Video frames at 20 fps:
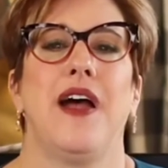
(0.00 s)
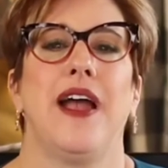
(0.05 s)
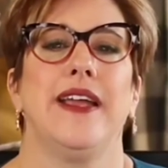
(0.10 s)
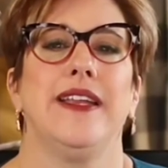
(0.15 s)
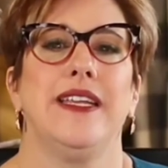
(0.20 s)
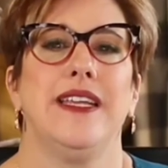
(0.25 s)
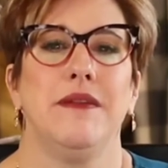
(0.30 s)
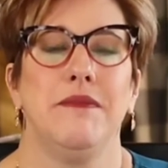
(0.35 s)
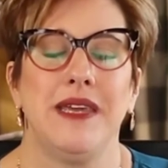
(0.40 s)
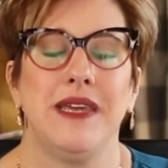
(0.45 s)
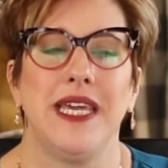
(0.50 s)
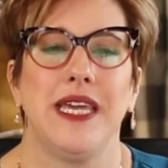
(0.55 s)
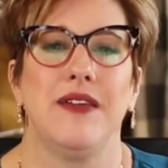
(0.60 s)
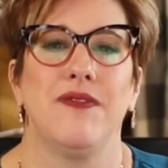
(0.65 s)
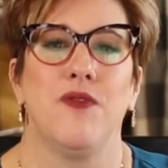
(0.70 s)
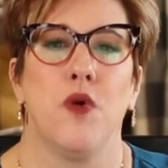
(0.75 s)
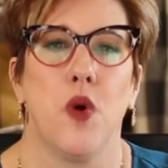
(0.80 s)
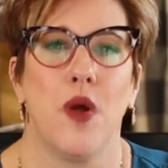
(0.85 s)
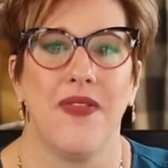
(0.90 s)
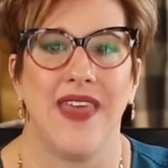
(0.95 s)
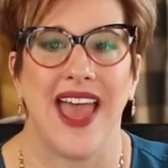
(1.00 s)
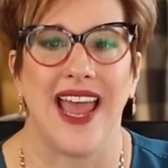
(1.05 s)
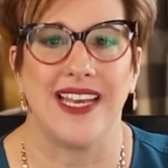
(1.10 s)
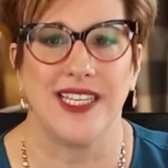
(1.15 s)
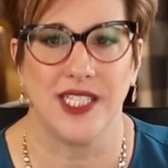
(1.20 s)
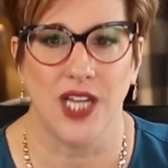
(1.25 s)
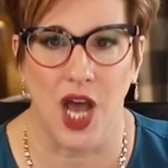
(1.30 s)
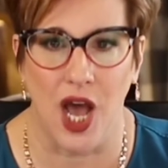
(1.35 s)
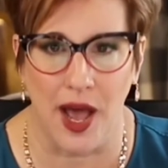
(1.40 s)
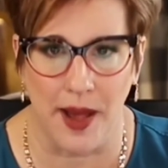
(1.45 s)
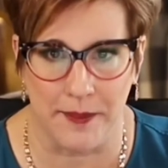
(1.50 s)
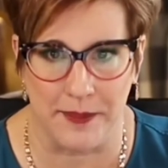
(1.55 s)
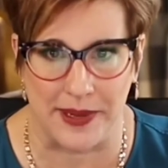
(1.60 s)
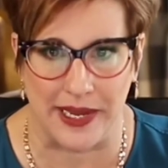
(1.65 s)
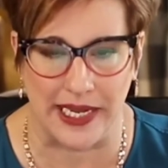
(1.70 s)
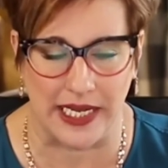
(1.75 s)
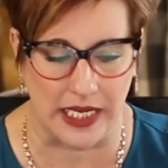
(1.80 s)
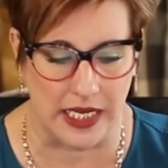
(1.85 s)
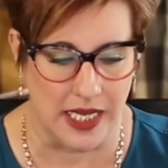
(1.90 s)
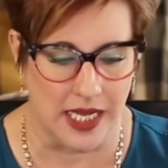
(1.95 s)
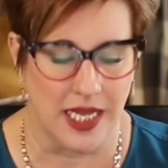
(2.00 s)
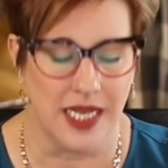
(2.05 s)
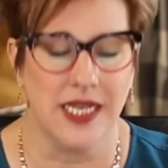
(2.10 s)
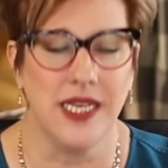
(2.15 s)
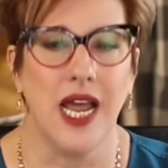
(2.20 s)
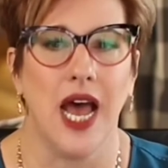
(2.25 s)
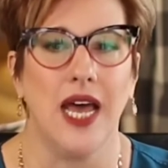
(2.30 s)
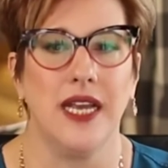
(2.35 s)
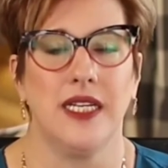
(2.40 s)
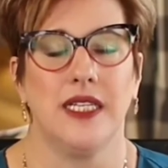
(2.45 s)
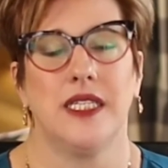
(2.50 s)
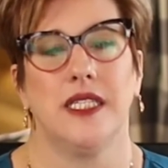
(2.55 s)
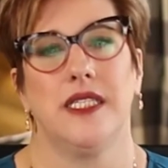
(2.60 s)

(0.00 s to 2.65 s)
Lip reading: that they're finding me for that topic,